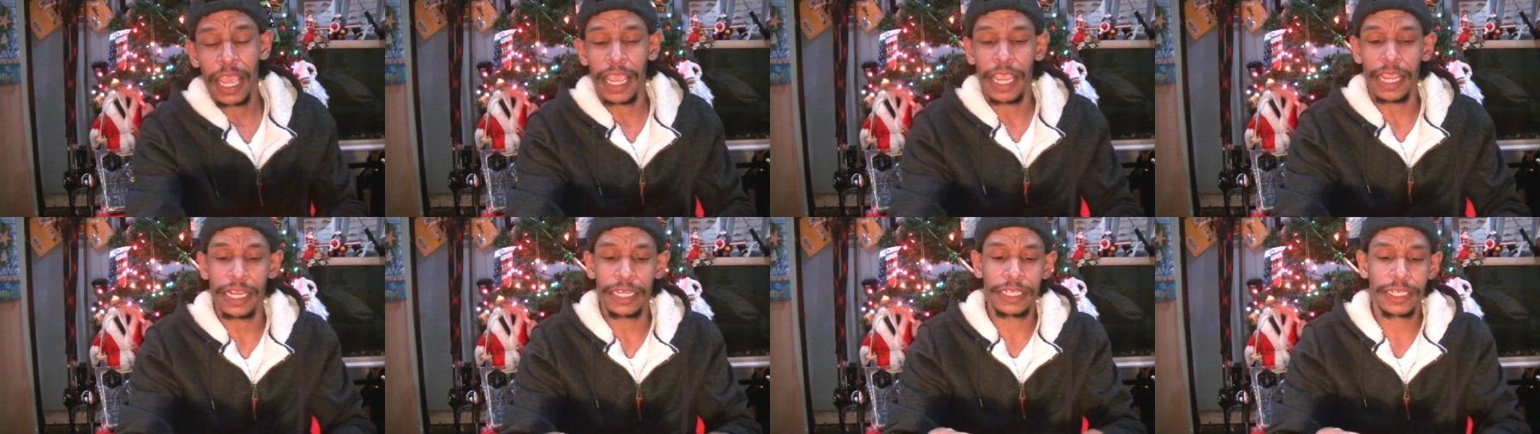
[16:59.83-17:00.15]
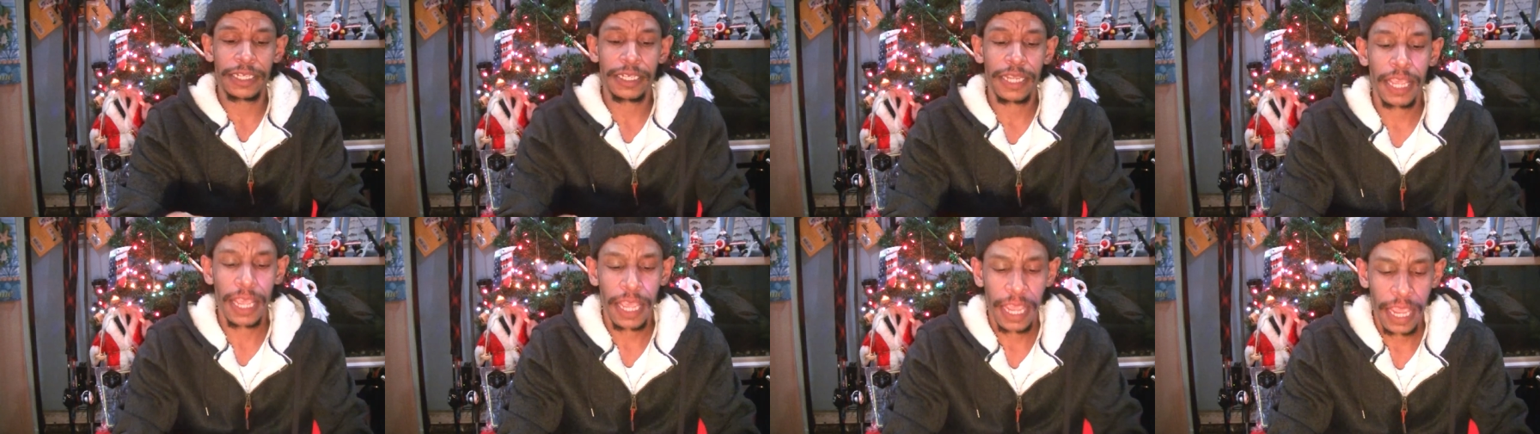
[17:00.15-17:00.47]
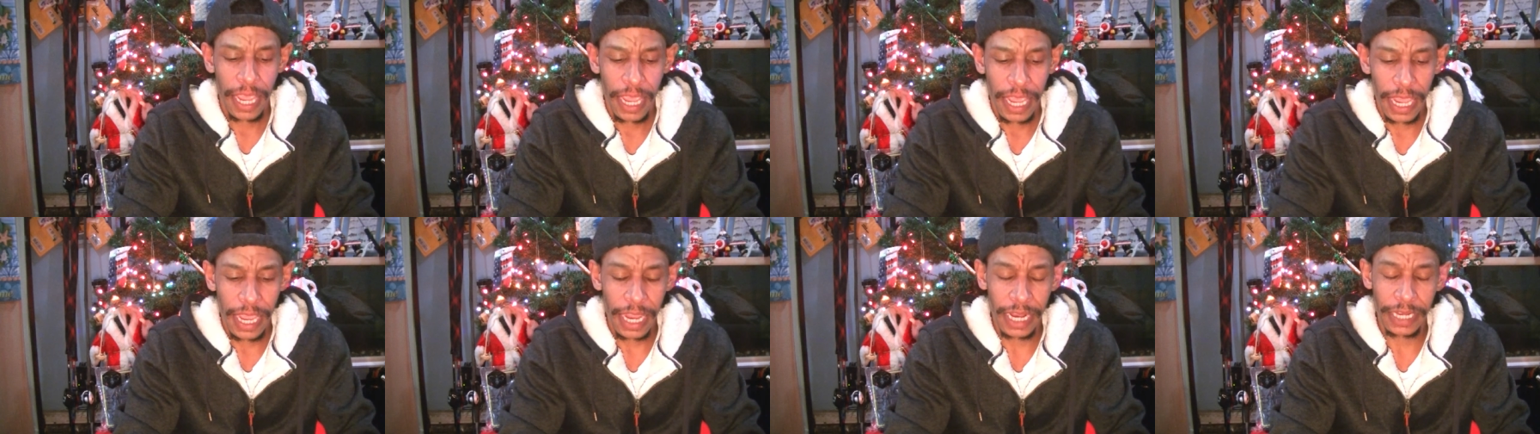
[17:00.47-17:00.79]
It's
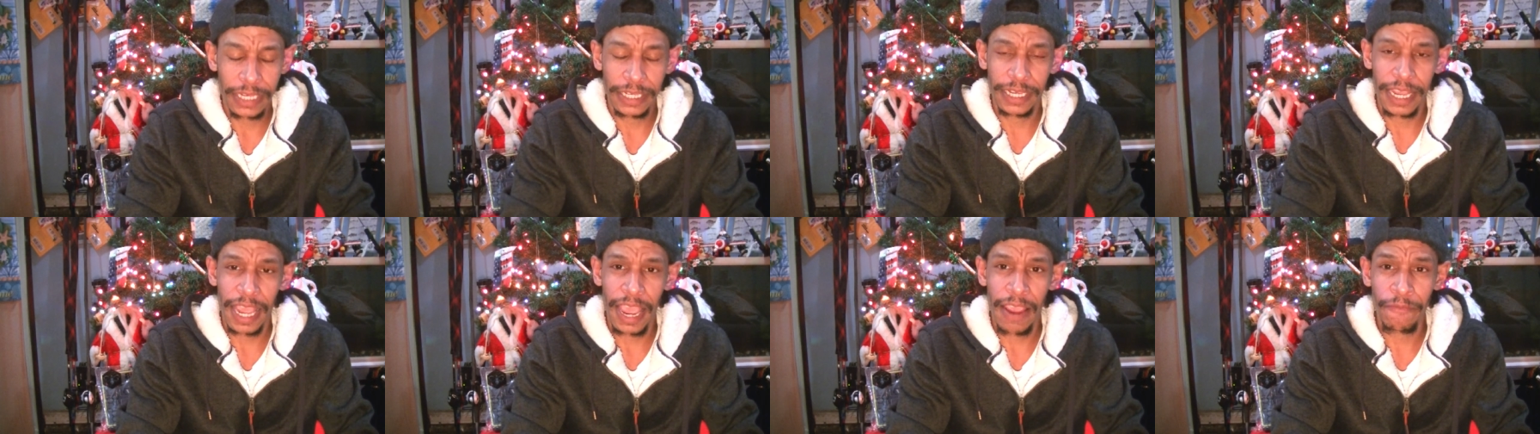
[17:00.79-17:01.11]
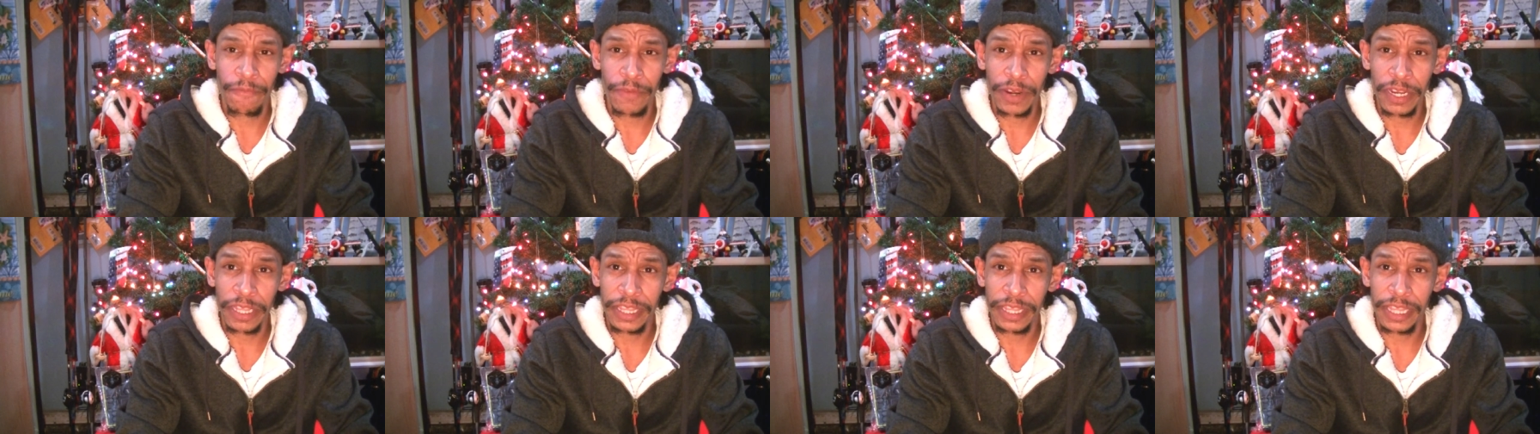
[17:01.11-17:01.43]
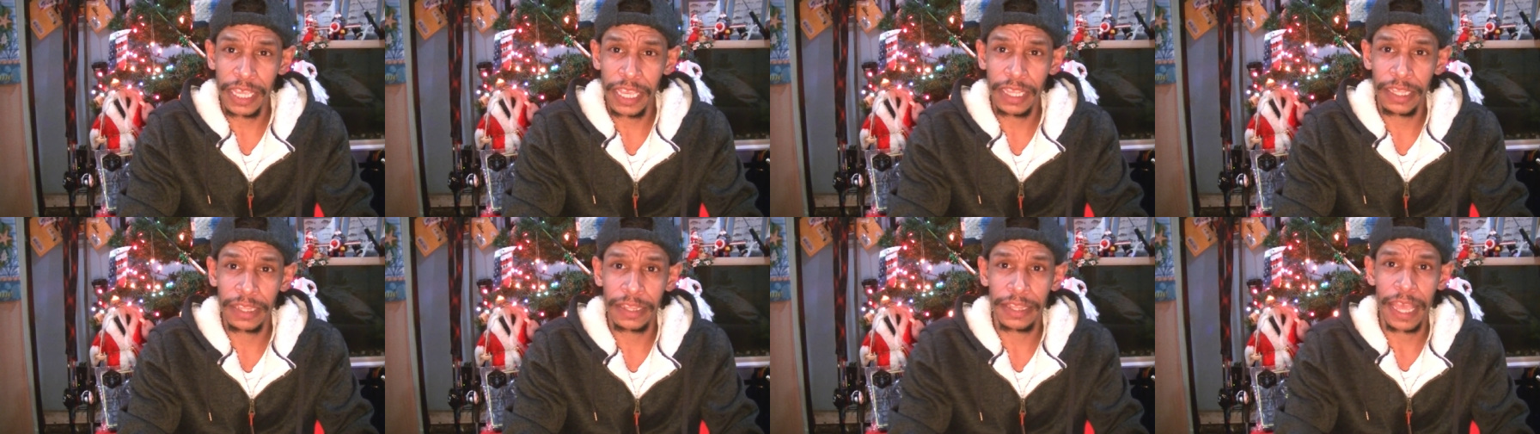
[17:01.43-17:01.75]
it's
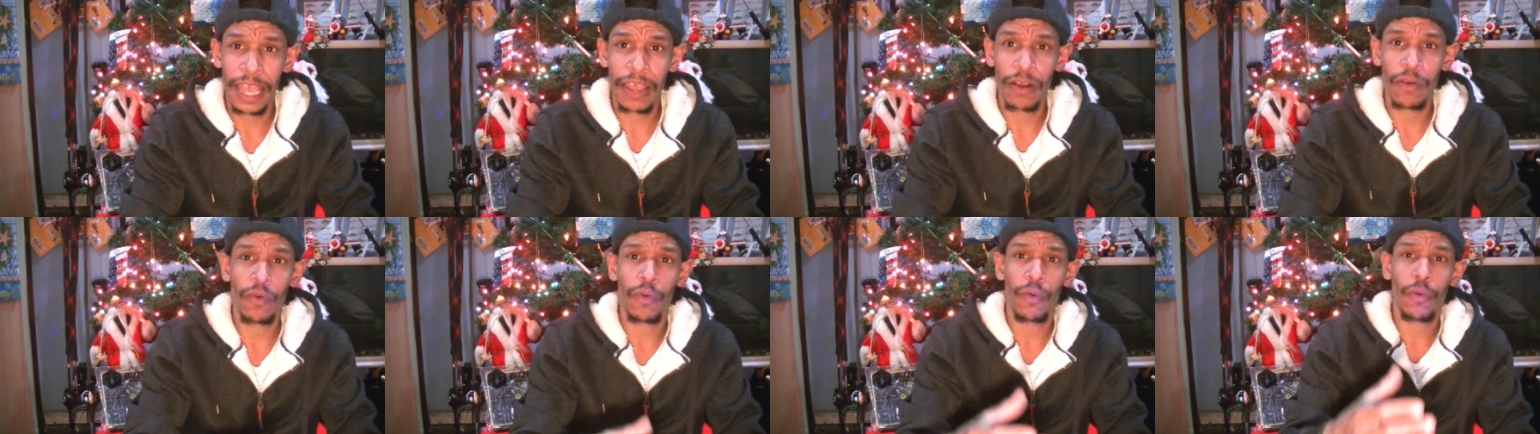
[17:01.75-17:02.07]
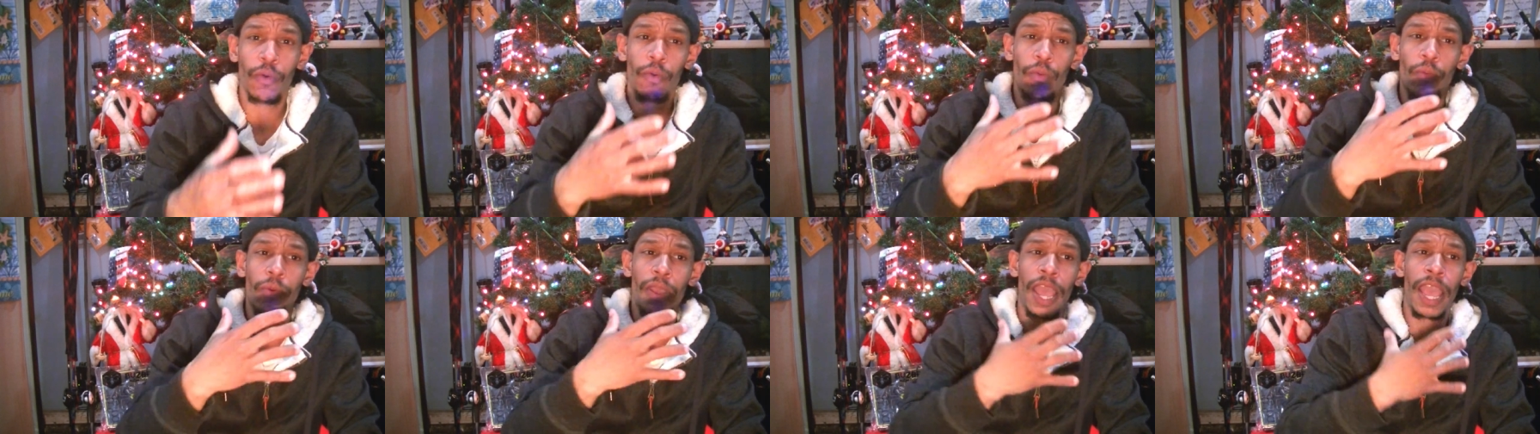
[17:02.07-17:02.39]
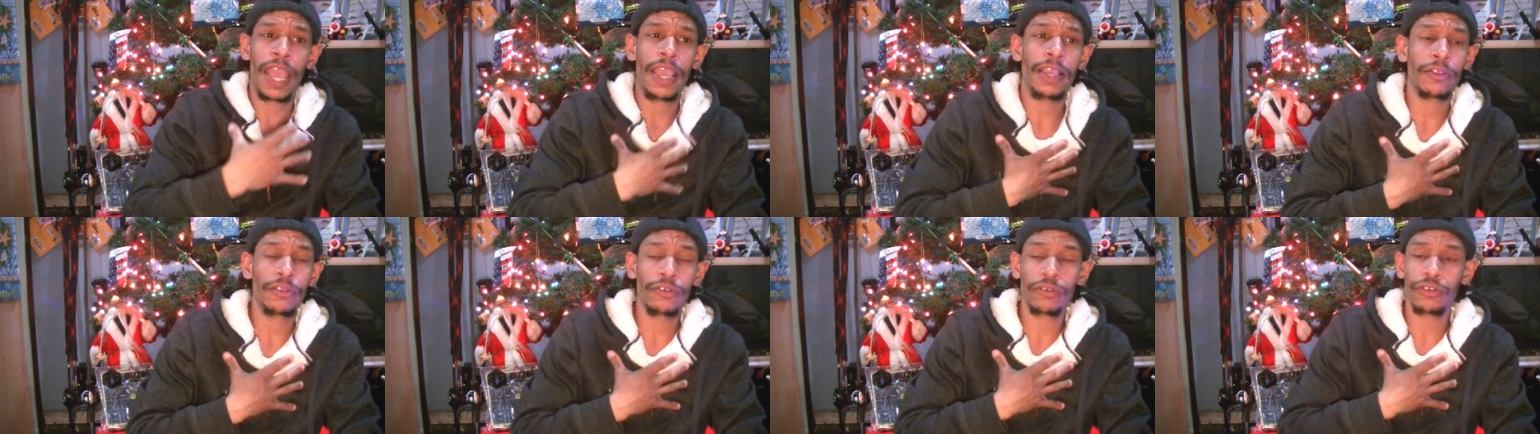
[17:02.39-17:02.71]
everything that
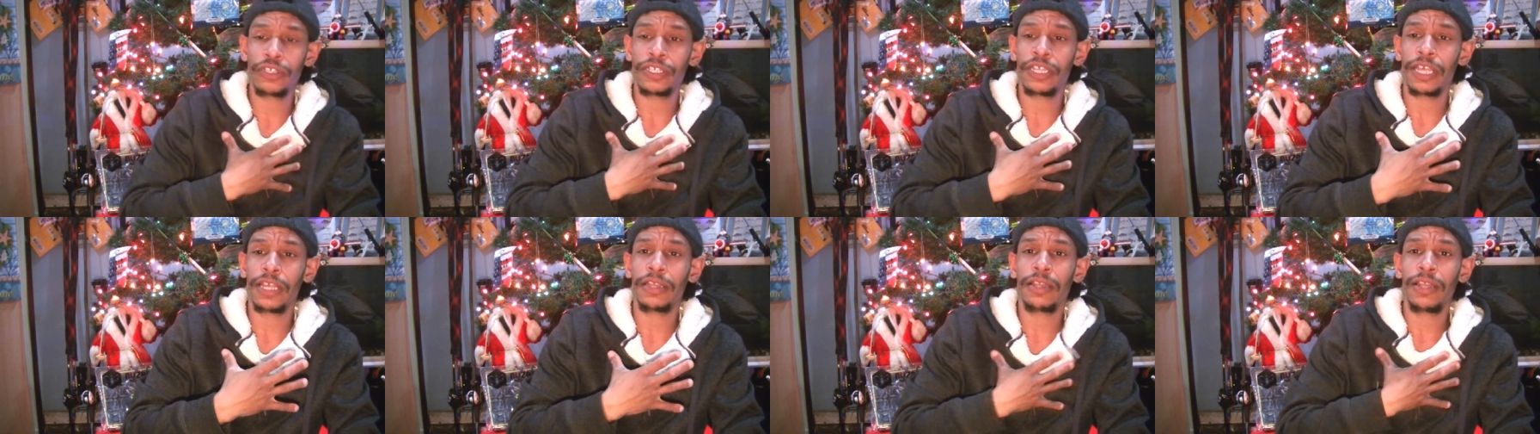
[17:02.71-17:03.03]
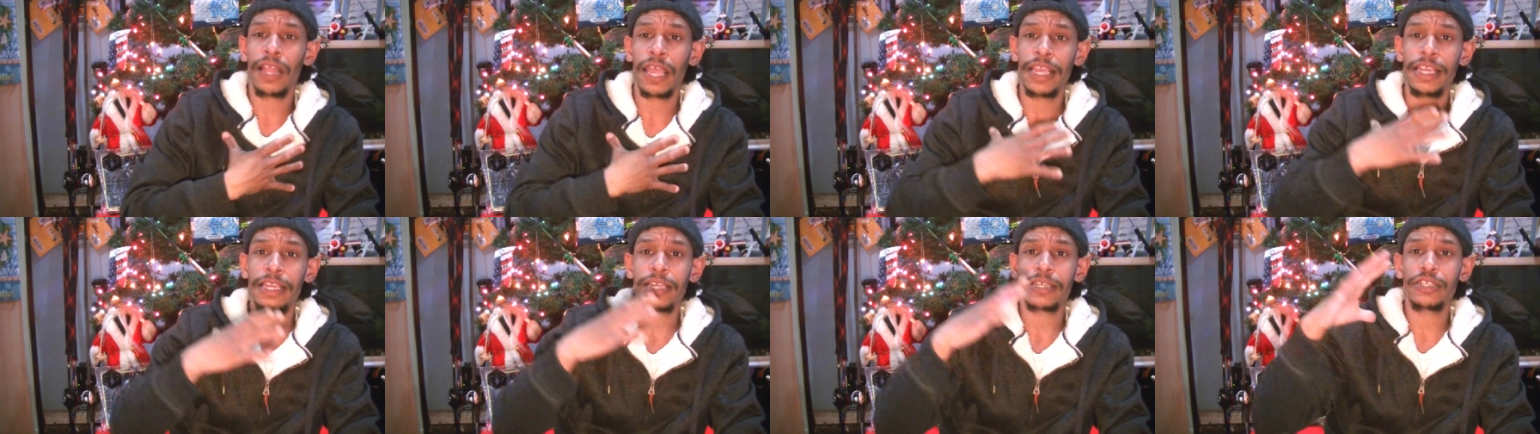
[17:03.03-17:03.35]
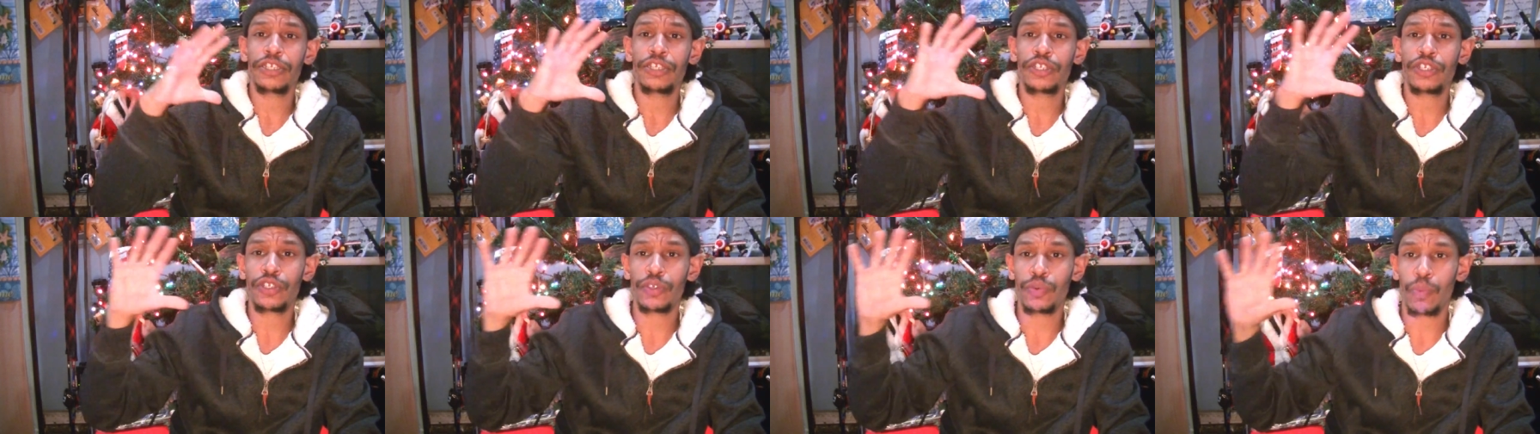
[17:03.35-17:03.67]
anglers that like
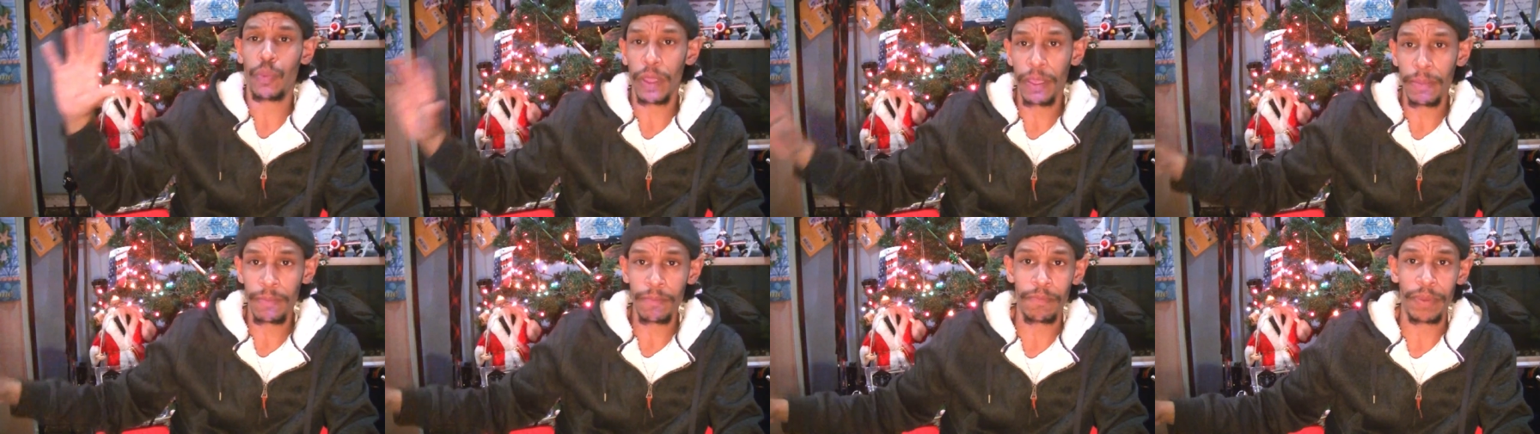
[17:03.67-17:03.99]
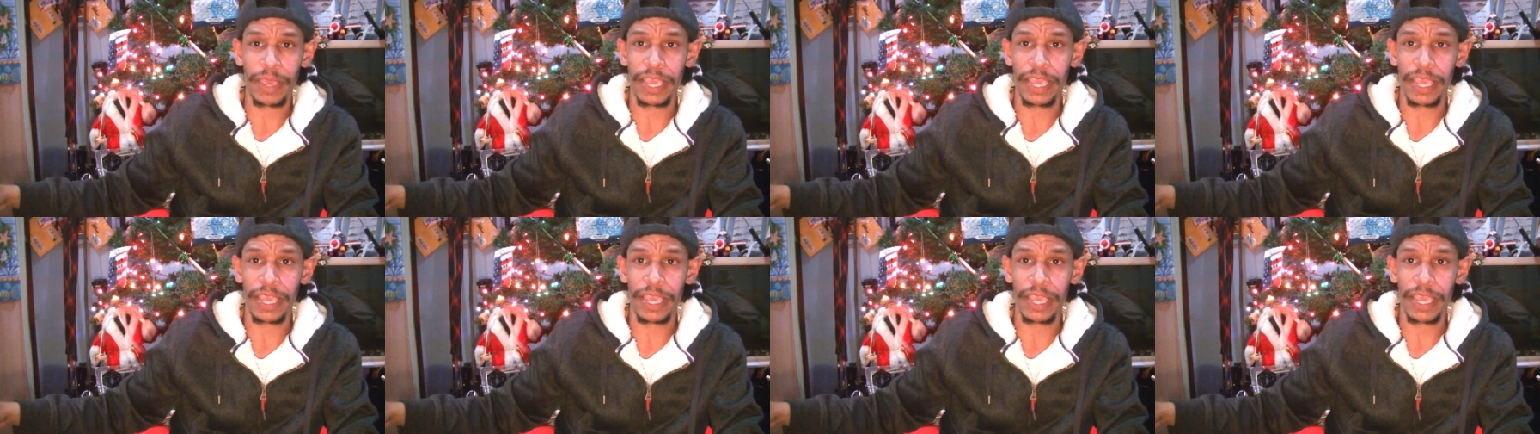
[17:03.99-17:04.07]
swim